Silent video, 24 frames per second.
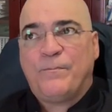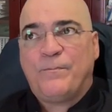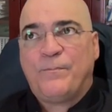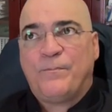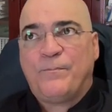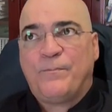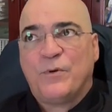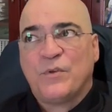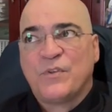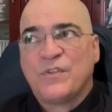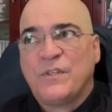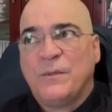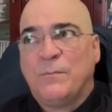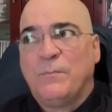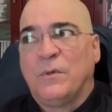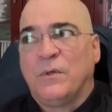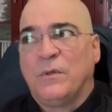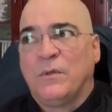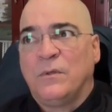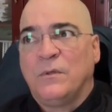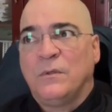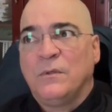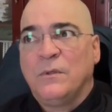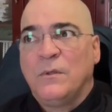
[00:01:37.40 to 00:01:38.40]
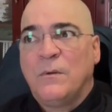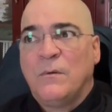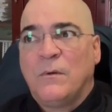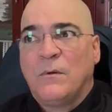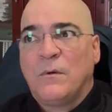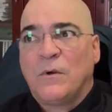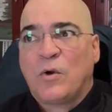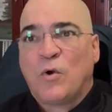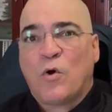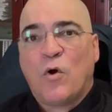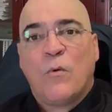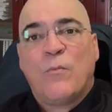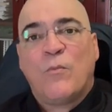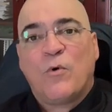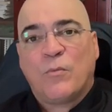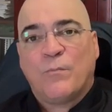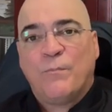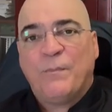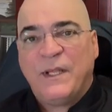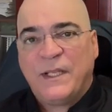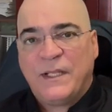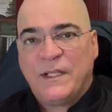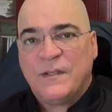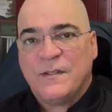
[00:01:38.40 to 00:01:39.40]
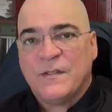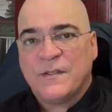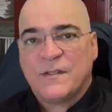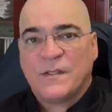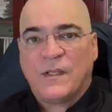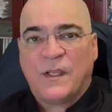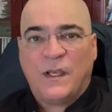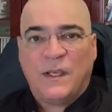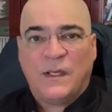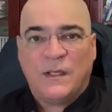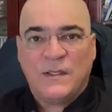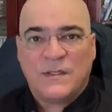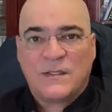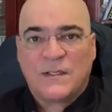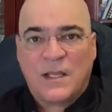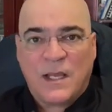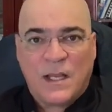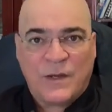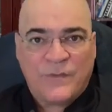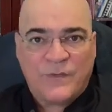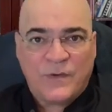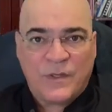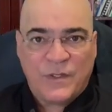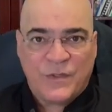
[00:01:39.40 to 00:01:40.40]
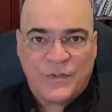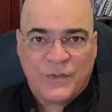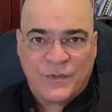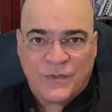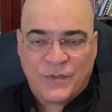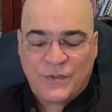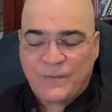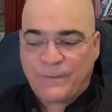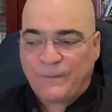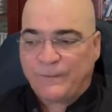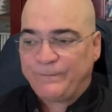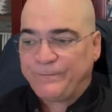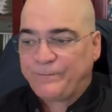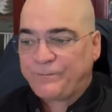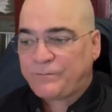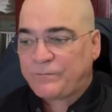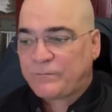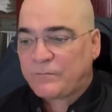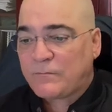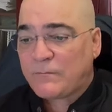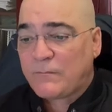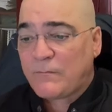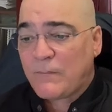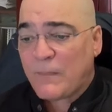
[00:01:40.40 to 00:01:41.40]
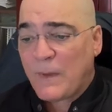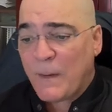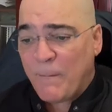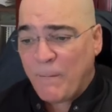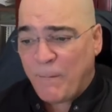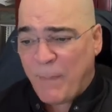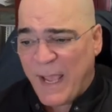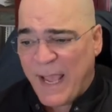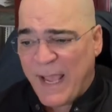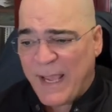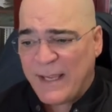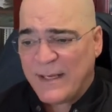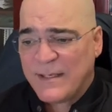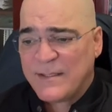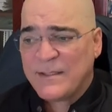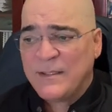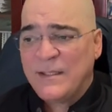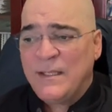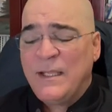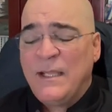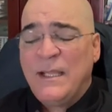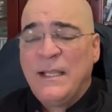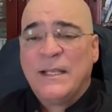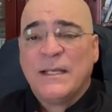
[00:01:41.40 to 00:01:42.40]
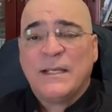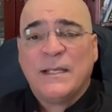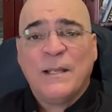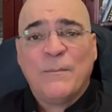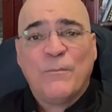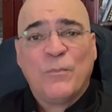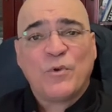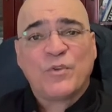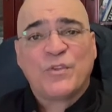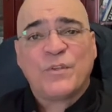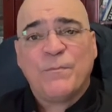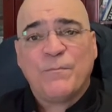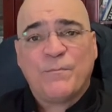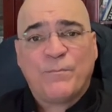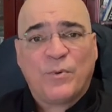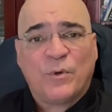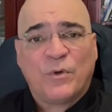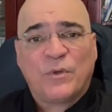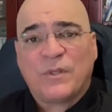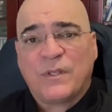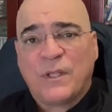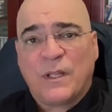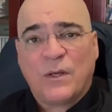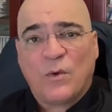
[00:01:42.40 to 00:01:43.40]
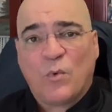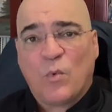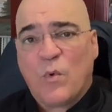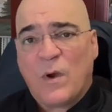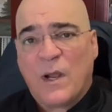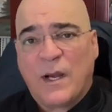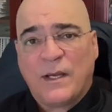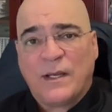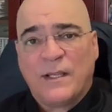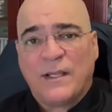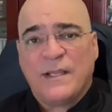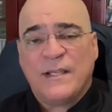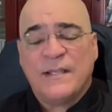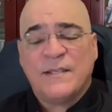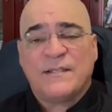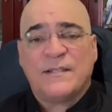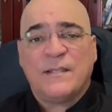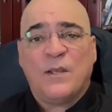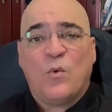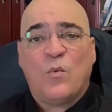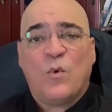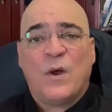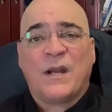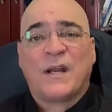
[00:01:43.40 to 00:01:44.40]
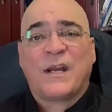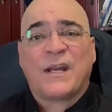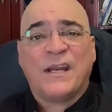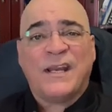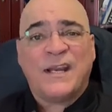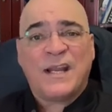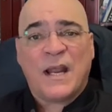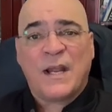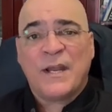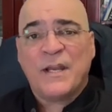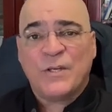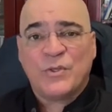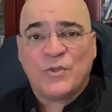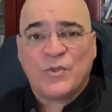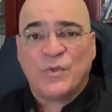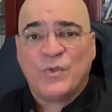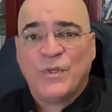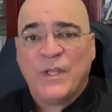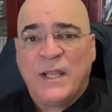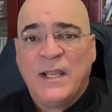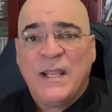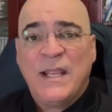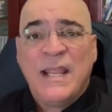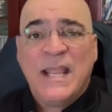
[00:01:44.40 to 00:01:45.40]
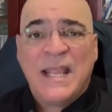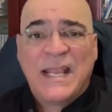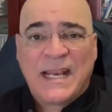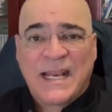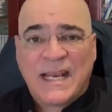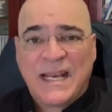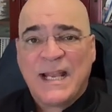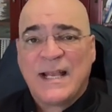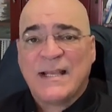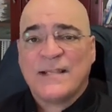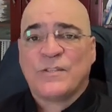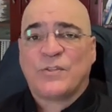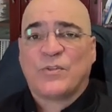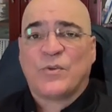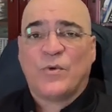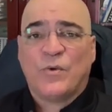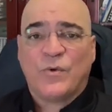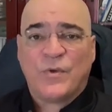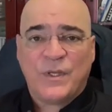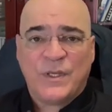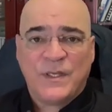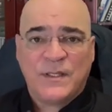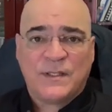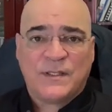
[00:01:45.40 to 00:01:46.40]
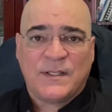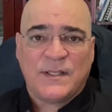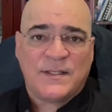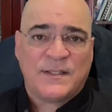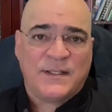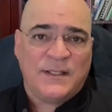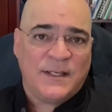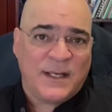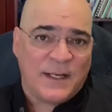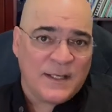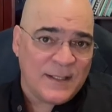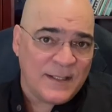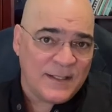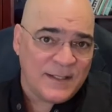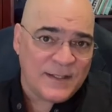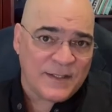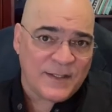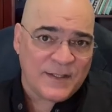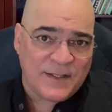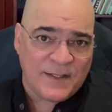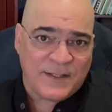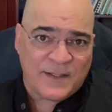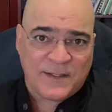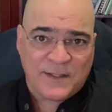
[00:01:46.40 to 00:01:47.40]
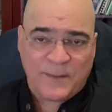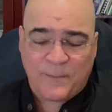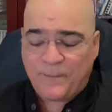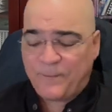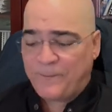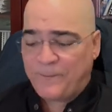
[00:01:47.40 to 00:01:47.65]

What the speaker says: possible comorbidities in this kind of issues. But the most important one is the one regarding to the gastrointestinal system.